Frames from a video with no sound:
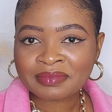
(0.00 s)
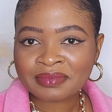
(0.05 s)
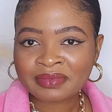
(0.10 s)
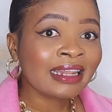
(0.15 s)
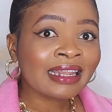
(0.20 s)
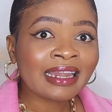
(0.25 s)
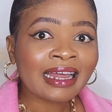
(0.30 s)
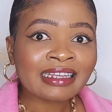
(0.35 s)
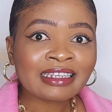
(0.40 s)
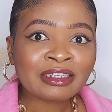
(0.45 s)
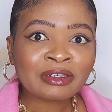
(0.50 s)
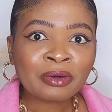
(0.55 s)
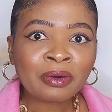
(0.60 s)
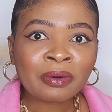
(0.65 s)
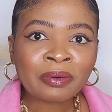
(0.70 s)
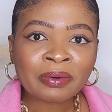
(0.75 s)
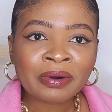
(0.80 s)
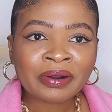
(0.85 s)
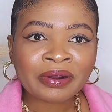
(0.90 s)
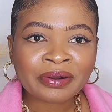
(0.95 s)

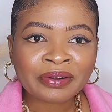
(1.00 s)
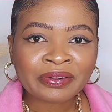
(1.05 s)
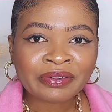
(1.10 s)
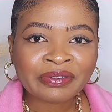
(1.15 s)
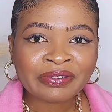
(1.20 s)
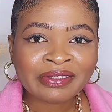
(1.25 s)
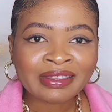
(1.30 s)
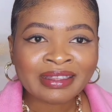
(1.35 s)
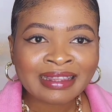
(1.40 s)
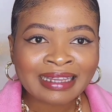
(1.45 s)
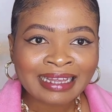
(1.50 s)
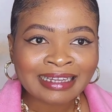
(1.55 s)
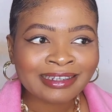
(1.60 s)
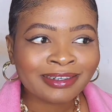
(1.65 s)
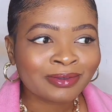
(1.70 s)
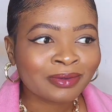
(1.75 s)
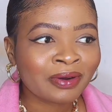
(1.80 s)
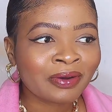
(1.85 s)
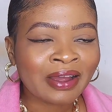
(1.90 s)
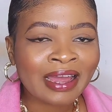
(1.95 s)

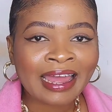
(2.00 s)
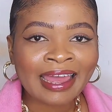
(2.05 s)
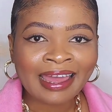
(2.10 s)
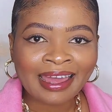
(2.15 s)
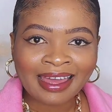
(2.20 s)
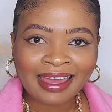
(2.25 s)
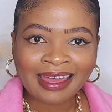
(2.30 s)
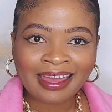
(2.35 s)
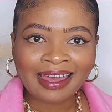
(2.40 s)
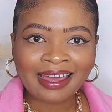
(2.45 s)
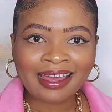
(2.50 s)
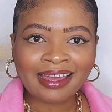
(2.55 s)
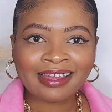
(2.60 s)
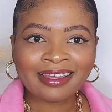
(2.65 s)
Natural hair.